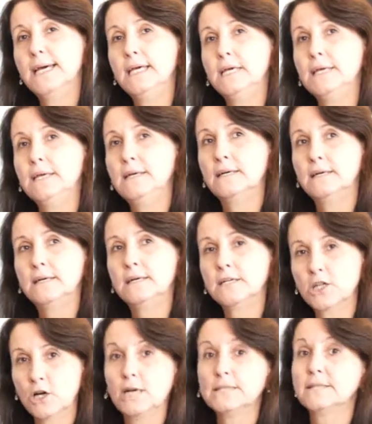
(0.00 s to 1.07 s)
he
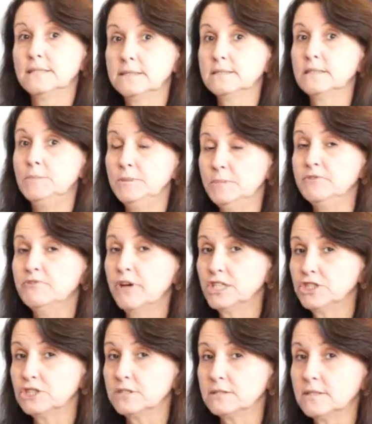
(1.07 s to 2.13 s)
got a acanthamoeba
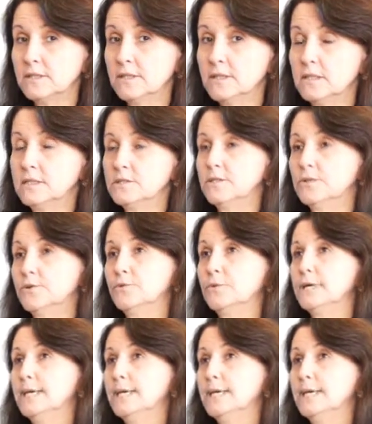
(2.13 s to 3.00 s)
infection. So